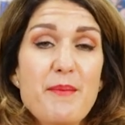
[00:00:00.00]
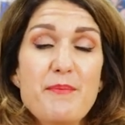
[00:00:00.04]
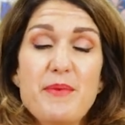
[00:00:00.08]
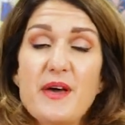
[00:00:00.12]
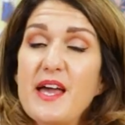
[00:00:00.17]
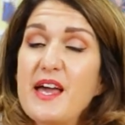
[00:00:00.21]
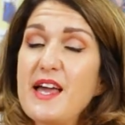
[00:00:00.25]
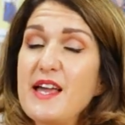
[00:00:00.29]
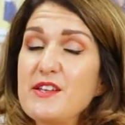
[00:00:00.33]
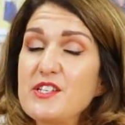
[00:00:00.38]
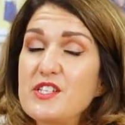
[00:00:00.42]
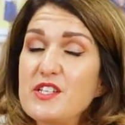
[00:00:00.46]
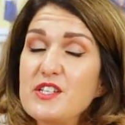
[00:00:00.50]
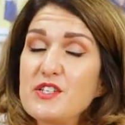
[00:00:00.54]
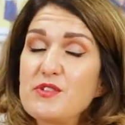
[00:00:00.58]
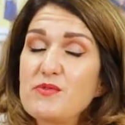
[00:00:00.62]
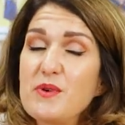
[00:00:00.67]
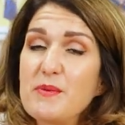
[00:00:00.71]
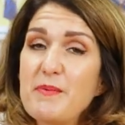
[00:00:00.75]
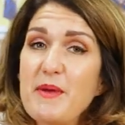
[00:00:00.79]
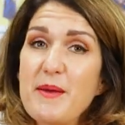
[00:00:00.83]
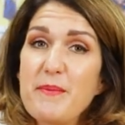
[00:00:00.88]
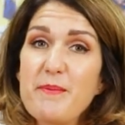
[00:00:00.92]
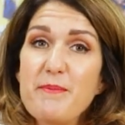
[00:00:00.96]
But just
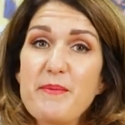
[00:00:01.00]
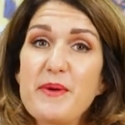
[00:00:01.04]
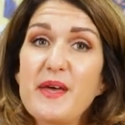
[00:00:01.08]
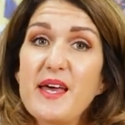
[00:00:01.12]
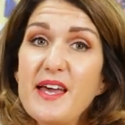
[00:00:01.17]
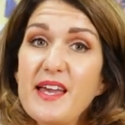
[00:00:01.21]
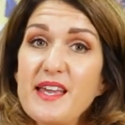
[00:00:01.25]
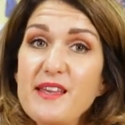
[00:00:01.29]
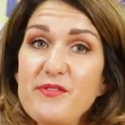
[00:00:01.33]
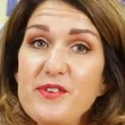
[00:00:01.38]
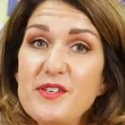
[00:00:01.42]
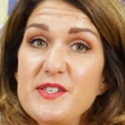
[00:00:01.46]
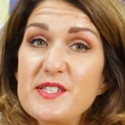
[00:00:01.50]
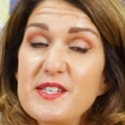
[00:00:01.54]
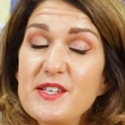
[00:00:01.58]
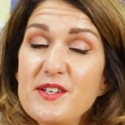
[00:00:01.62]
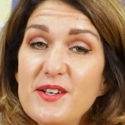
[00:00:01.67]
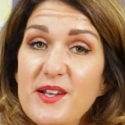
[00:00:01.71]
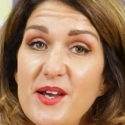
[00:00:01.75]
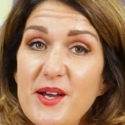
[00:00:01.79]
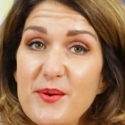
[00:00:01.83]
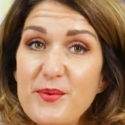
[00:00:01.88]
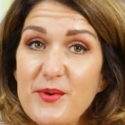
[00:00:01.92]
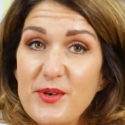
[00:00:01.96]
remember, if you
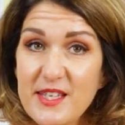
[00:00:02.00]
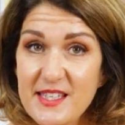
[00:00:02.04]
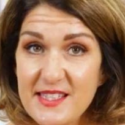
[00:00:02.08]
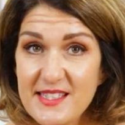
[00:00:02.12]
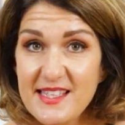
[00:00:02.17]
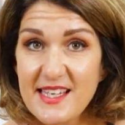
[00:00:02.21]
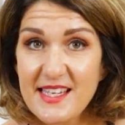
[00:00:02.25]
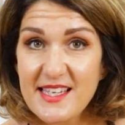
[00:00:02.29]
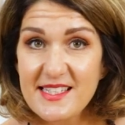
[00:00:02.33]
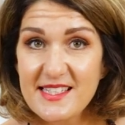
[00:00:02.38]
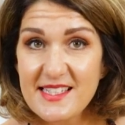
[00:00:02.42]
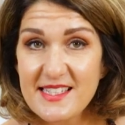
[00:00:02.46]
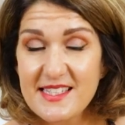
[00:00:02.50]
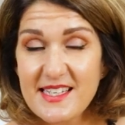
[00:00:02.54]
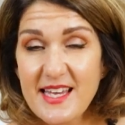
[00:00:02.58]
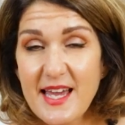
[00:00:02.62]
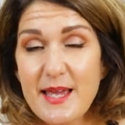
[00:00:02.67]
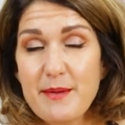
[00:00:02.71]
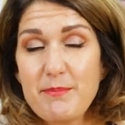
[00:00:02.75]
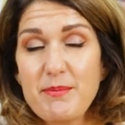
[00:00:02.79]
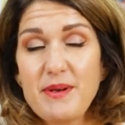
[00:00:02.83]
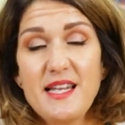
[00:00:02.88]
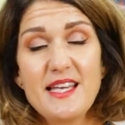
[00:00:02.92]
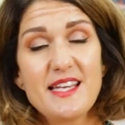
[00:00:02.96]
do like what you see
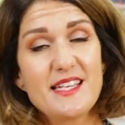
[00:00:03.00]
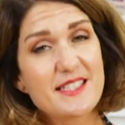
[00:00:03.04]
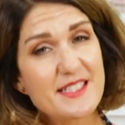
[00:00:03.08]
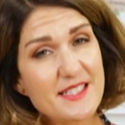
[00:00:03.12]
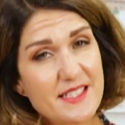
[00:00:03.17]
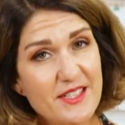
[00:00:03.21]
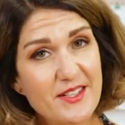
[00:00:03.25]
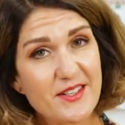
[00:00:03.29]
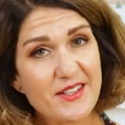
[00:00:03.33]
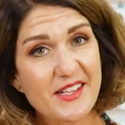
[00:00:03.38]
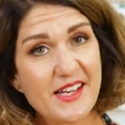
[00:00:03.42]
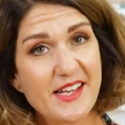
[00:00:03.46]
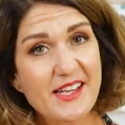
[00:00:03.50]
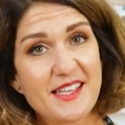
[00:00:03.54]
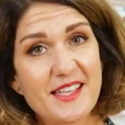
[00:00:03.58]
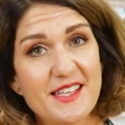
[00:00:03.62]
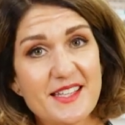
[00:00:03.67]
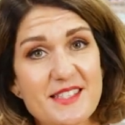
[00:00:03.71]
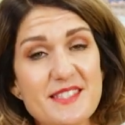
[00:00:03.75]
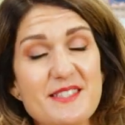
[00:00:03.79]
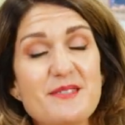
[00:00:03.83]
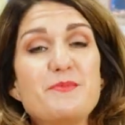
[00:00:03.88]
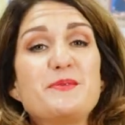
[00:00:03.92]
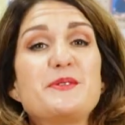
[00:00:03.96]
today, please do like
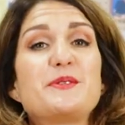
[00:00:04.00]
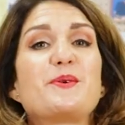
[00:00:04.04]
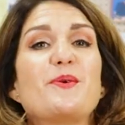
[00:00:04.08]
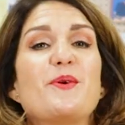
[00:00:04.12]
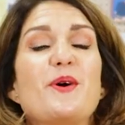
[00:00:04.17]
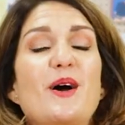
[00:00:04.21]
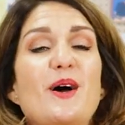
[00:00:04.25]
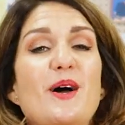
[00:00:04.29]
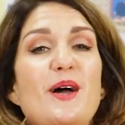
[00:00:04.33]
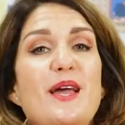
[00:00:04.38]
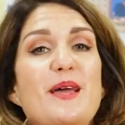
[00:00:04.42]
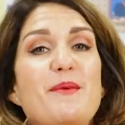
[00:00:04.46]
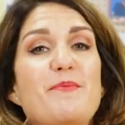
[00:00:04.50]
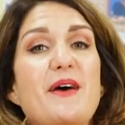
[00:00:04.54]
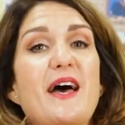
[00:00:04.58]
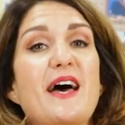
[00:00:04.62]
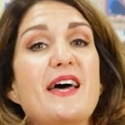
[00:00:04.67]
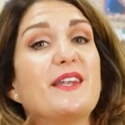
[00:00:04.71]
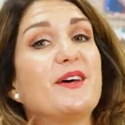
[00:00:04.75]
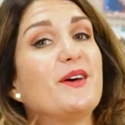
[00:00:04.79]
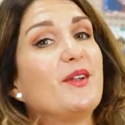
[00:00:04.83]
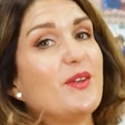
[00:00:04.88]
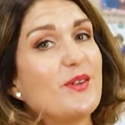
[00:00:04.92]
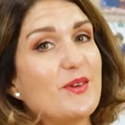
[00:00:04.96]
and subscribe,
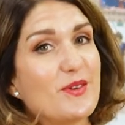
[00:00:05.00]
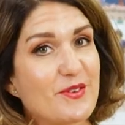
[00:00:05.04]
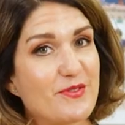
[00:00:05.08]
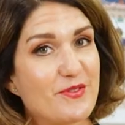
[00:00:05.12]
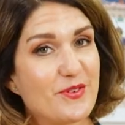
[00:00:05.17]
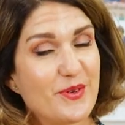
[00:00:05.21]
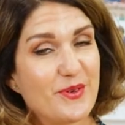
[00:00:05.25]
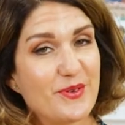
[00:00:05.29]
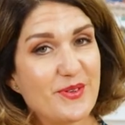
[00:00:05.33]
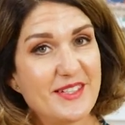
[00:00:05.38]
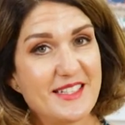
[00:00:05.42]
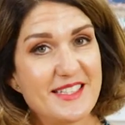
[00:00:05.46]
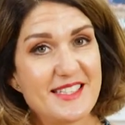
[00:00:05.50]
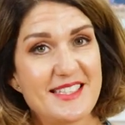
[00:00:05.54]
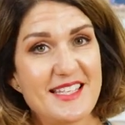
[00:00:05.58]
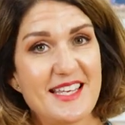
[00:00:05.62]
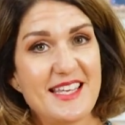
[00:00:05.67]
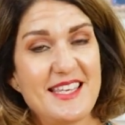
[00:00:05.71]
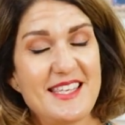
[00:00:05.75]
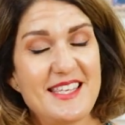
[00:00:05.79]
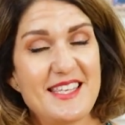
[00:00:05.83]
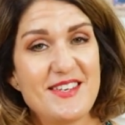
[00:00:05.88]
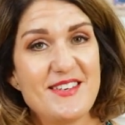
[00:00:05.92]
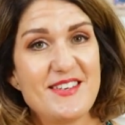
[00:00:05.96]
and I'll look forward to
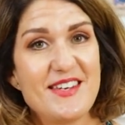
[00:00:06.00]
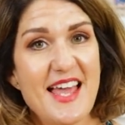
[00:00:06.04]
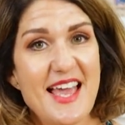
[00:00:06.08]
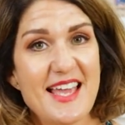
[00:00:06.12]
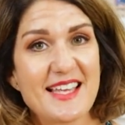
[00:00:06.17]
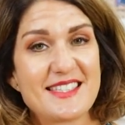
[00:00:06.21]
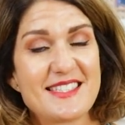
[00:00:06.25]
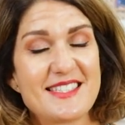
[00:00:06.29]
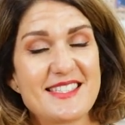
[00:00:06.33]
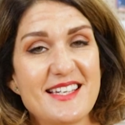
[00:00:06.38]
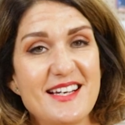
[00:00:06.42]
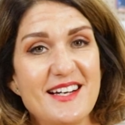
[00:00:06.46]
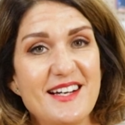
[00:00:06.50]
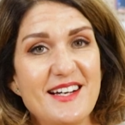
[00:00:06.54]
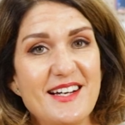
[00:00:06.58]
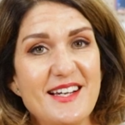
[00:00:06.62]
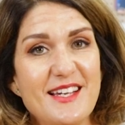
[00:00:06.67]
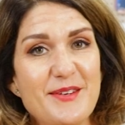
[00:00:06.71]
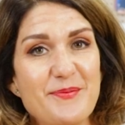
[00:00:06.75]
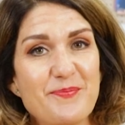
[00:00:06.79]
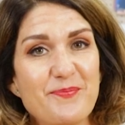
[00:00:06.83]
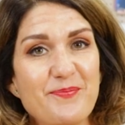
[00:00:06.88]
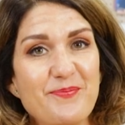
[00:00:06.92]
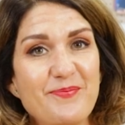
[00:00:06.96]
seeing you next
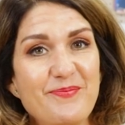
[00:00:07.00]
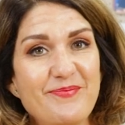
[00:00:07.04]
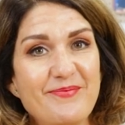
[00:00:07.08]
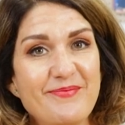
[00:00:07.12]
time.